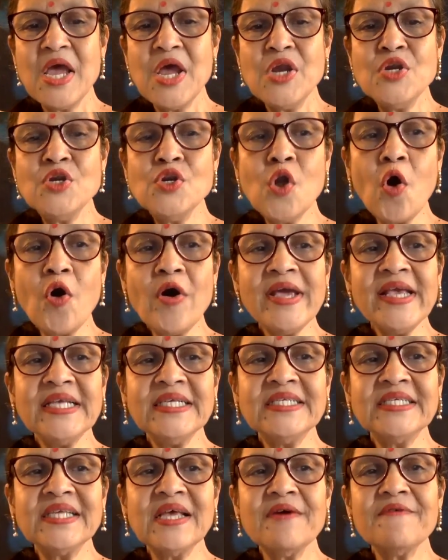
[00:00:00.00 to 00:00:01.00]

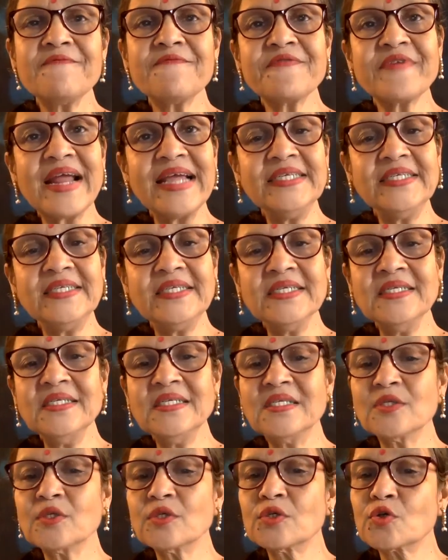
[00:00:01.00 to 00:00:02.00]
Noise
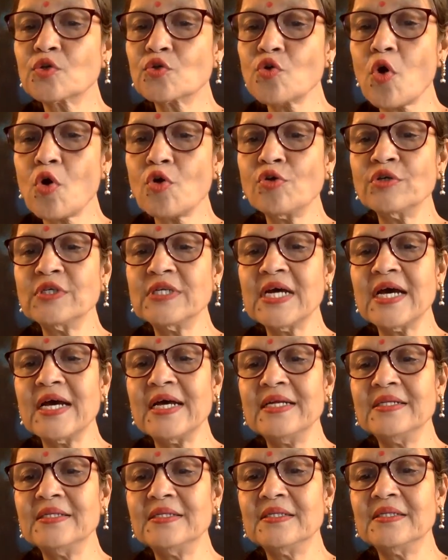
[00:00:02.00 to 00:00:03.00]
frightens
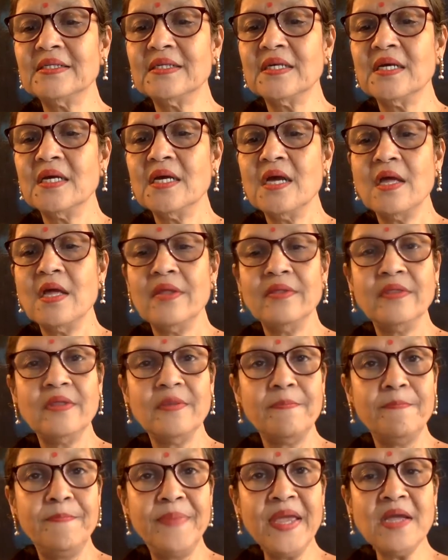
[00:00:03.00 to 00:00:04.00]
crocodiles. The
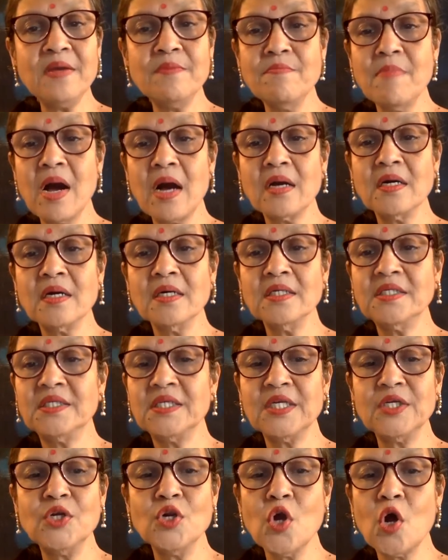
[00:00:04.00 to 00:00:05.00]
big mugger
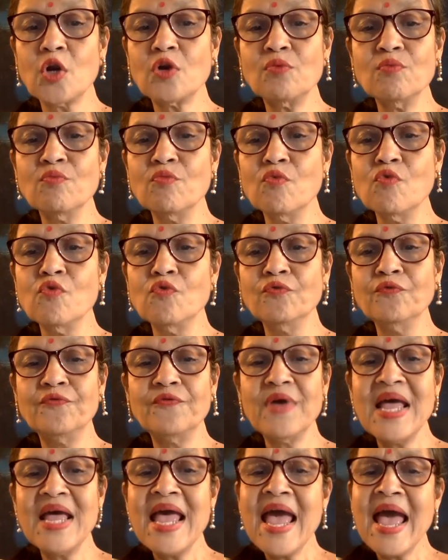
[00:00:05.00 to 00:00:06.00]
did not move,
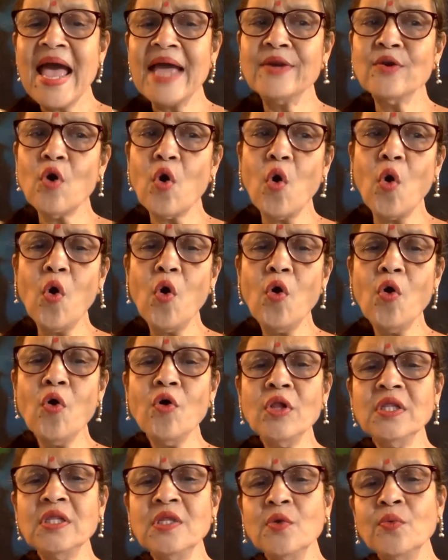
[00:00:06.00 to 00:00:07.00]
and
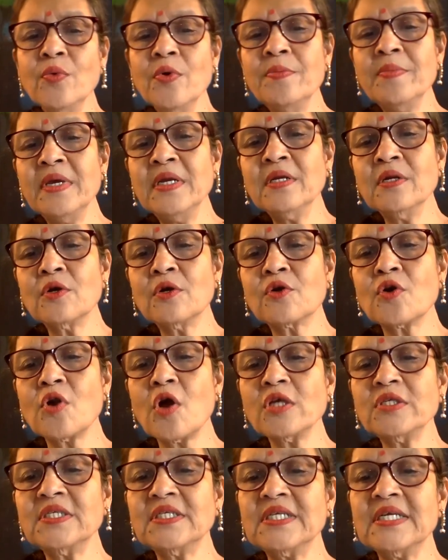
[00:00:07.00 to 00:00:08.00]
all the women
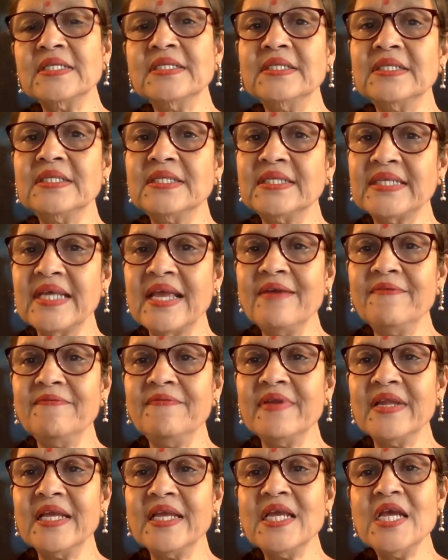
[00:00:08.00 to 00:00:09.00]
crossed in
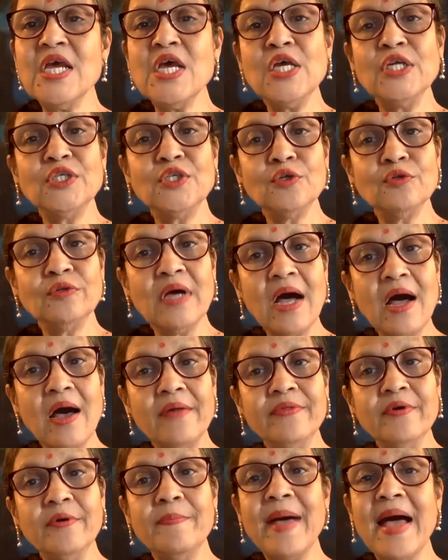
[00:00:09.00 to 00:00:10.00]
safely to the
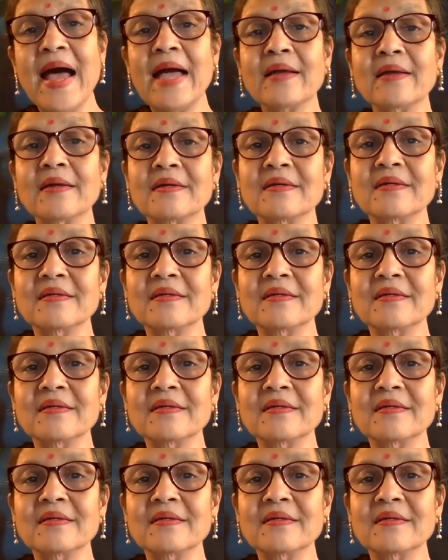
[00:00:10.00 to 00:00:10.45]
other bank.